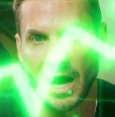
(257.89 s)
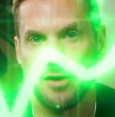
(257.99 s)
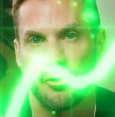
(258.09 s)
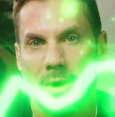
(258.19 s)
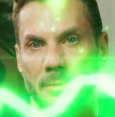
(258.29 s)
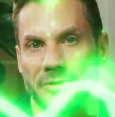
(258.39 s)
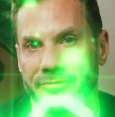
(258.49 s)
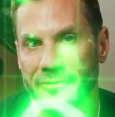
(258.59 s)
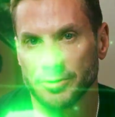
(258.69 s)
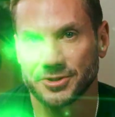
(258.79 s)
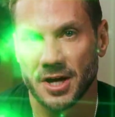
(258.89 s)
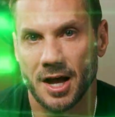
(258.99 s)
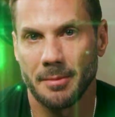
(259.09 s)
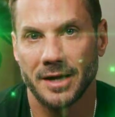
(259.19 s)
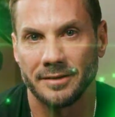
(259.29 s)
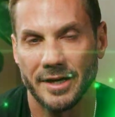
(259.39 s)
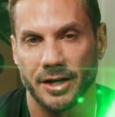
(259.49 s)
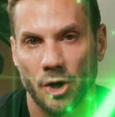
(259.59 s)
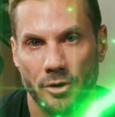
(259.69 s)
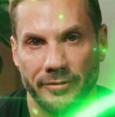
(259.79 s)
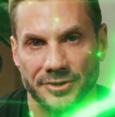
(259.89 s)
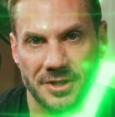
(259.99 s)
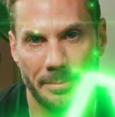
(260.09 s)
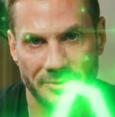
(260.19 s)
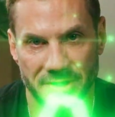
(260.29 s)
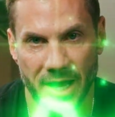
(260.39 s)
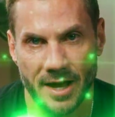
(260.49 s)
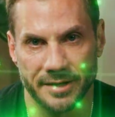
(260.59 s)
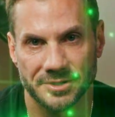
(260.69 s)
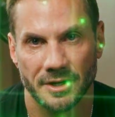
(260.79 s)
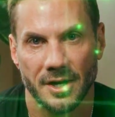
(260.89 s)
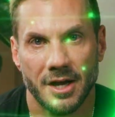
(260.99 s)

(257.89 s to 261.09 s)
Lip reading: I remember the first time I let go of a simple task,